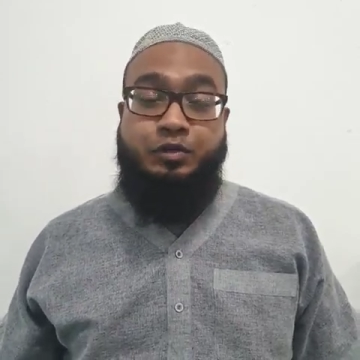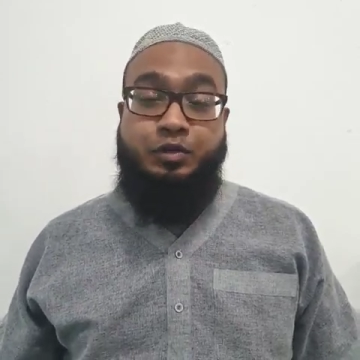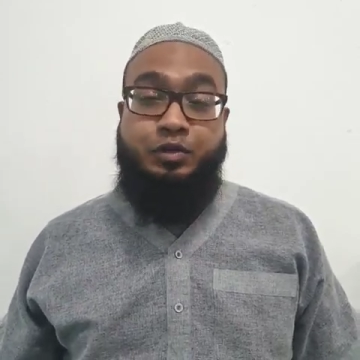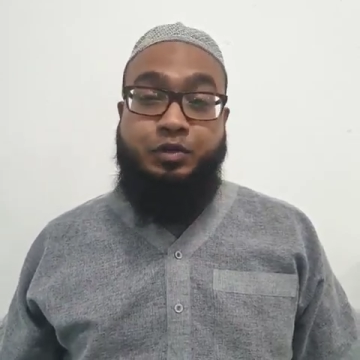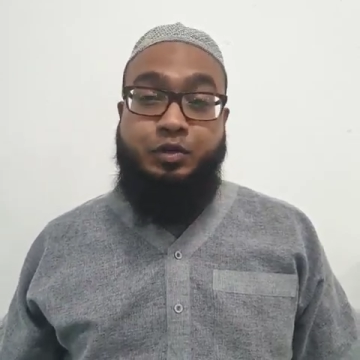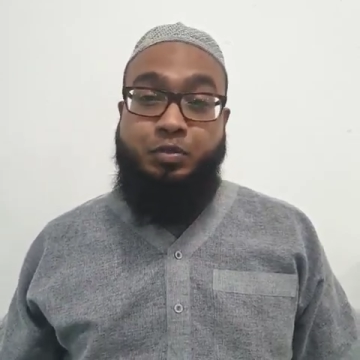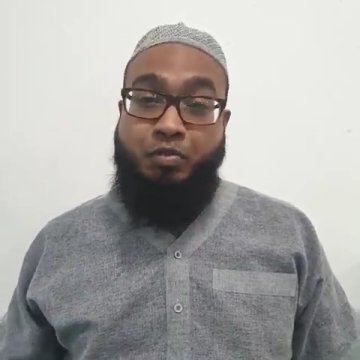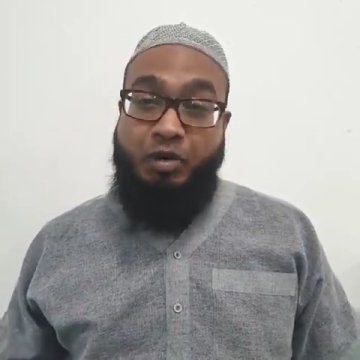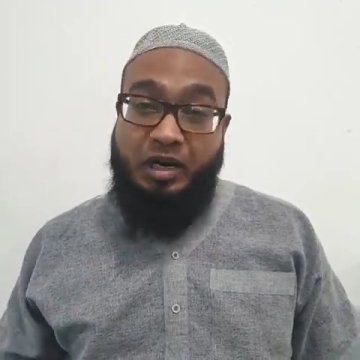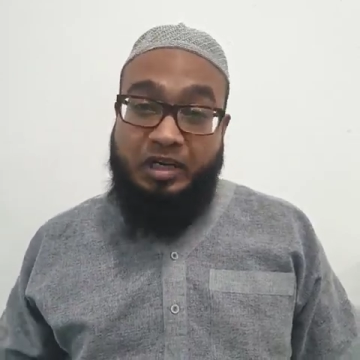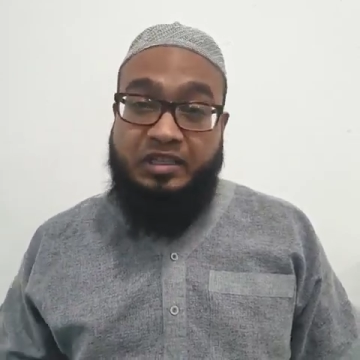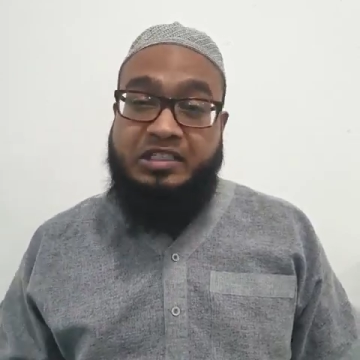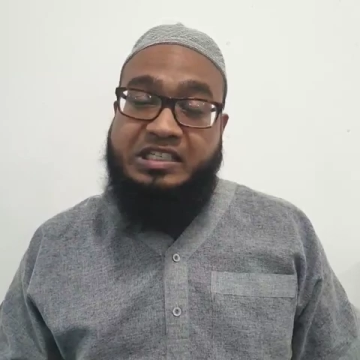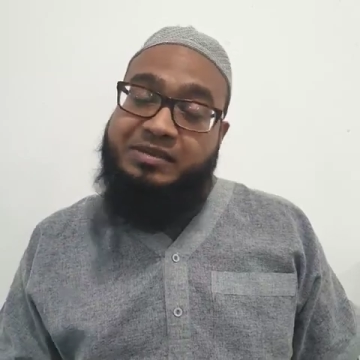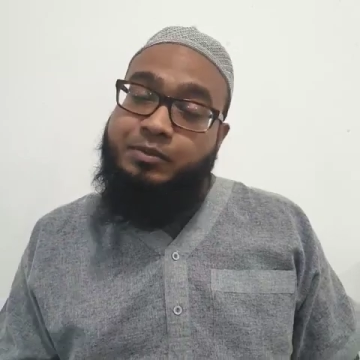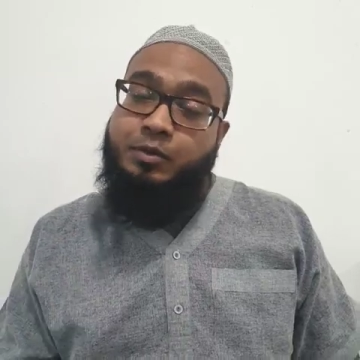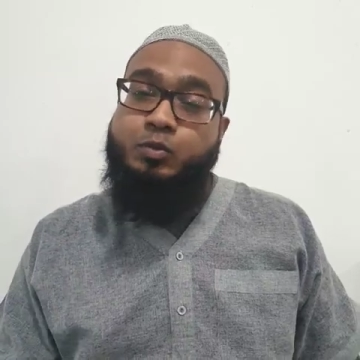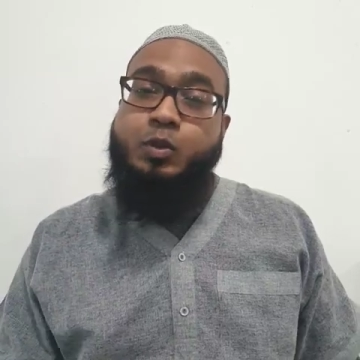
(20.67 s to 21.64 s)
to
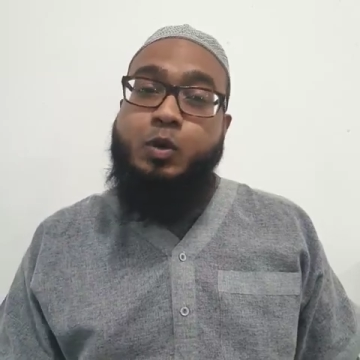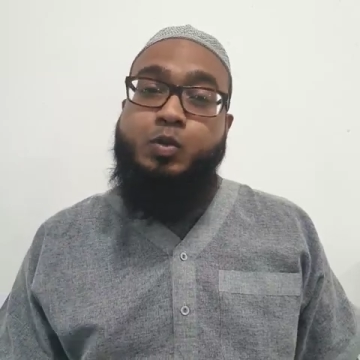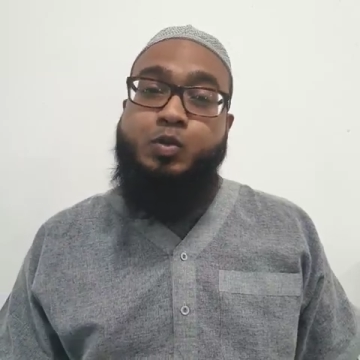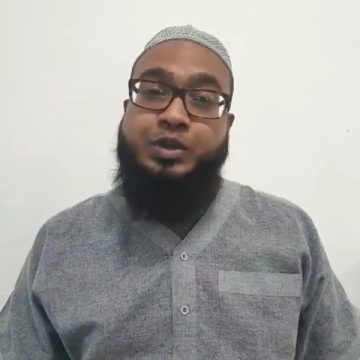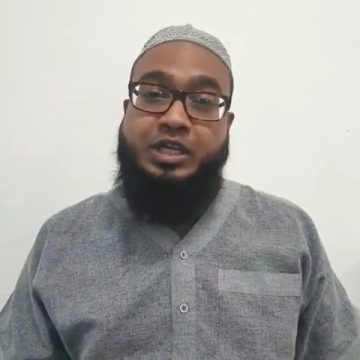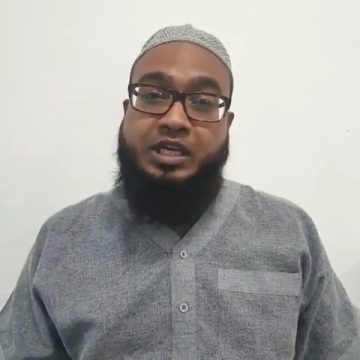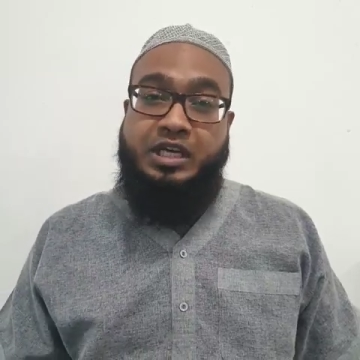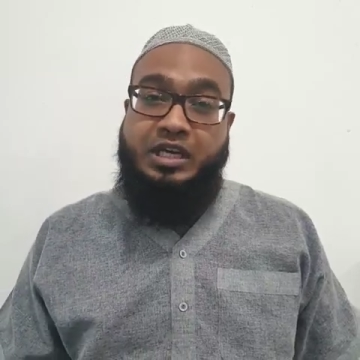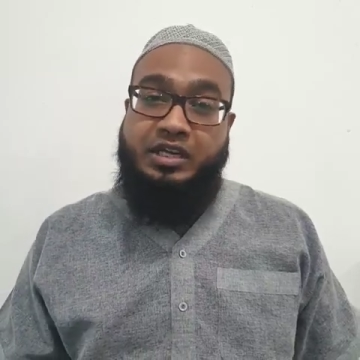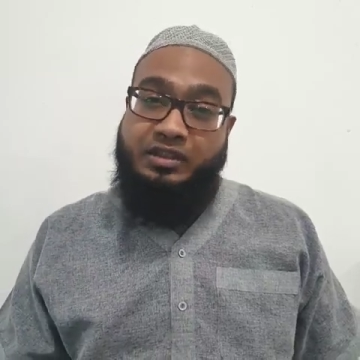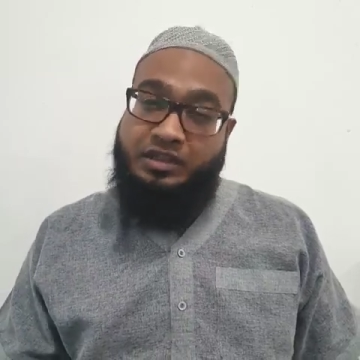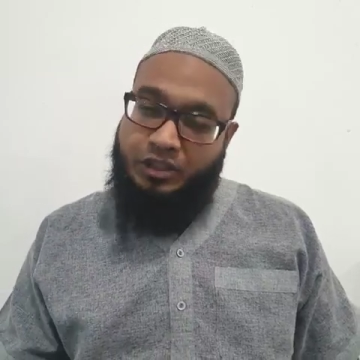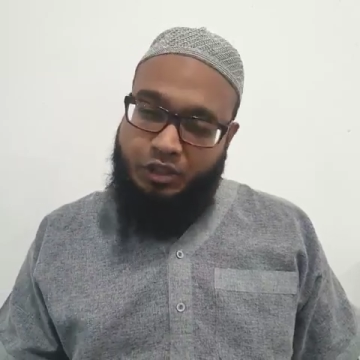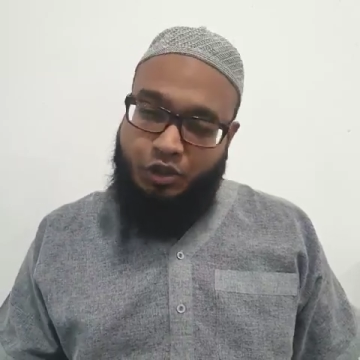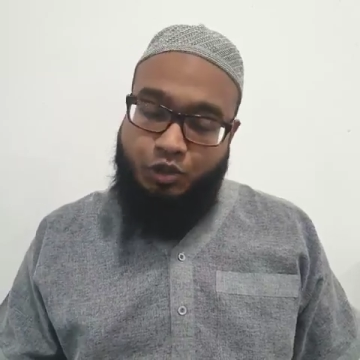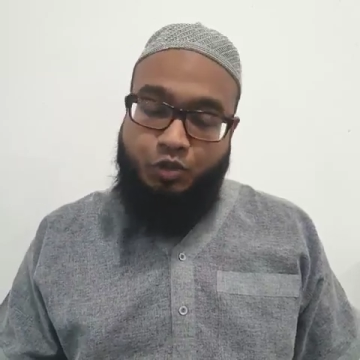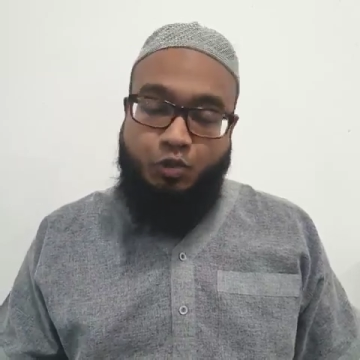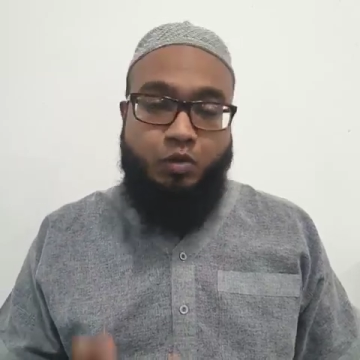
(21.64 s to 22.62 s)
practice upon what we hear in this
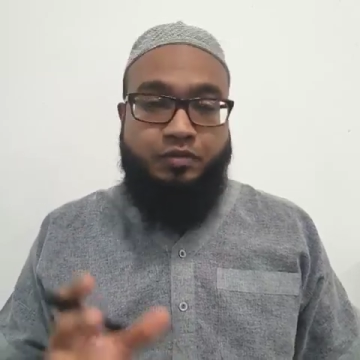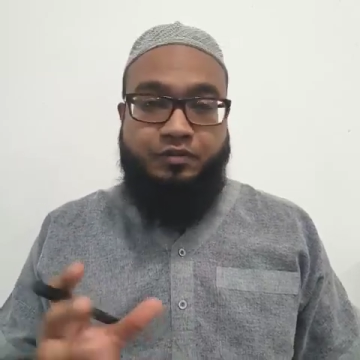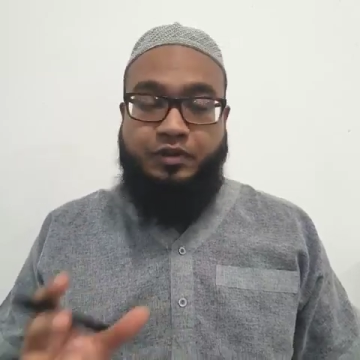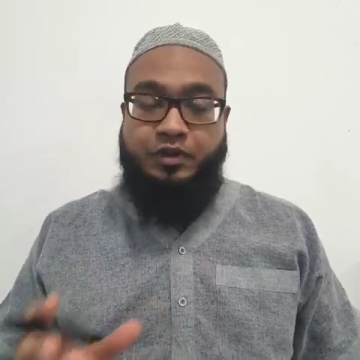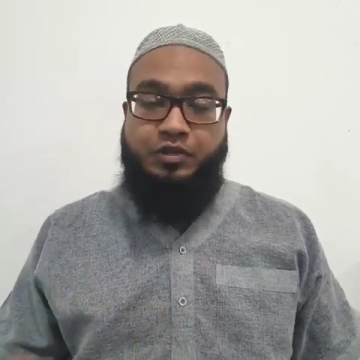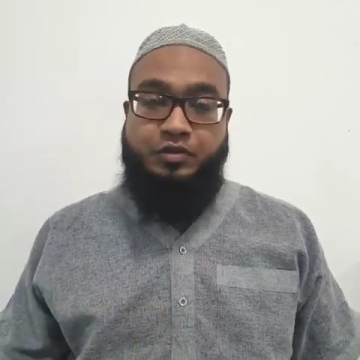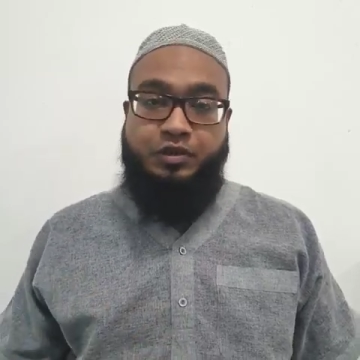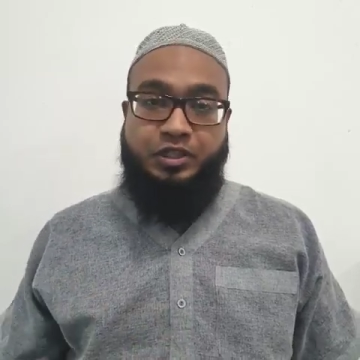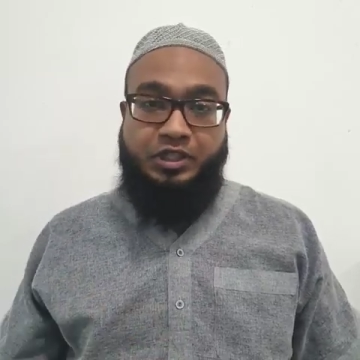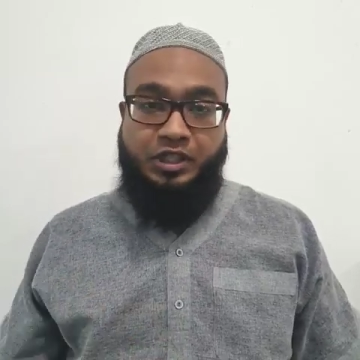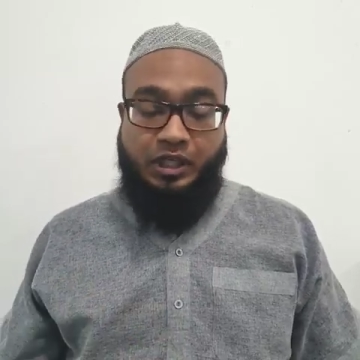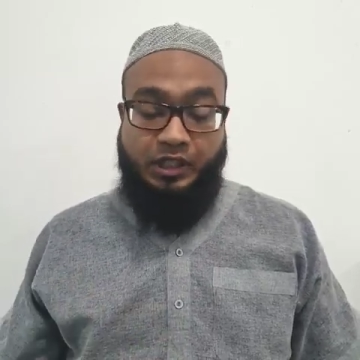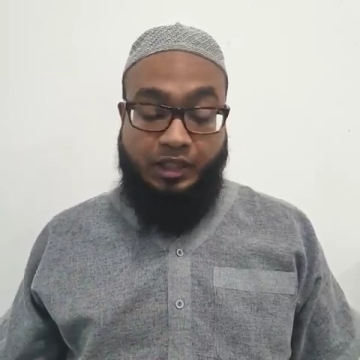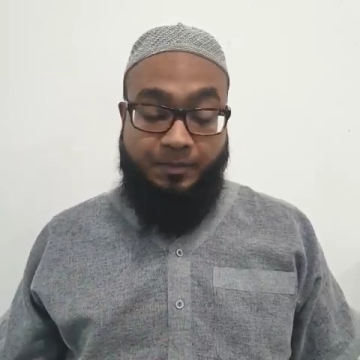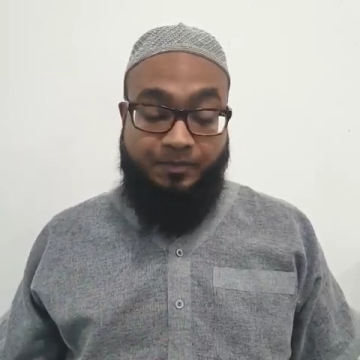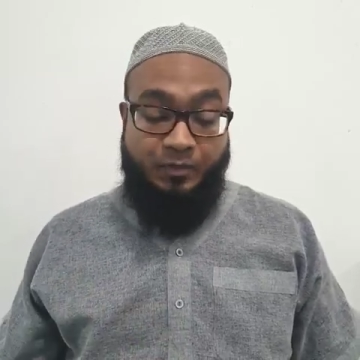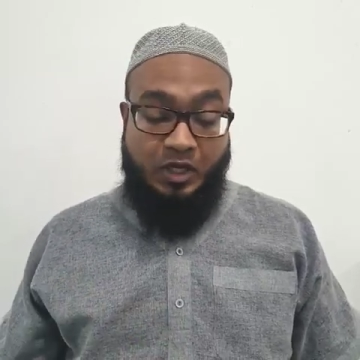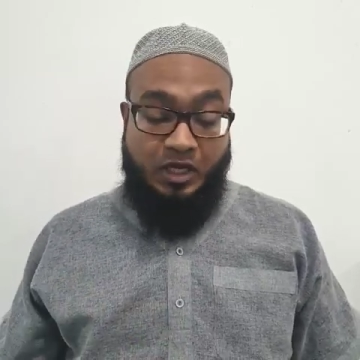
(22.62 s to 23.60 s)
short video
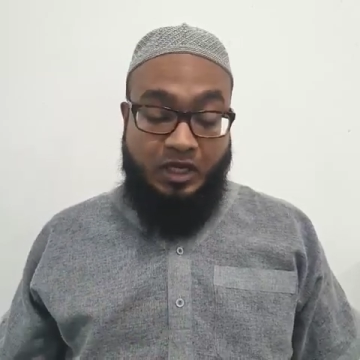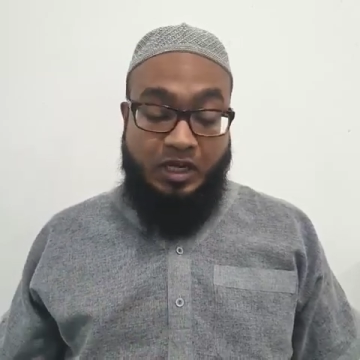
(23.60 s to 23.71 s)
inshallah.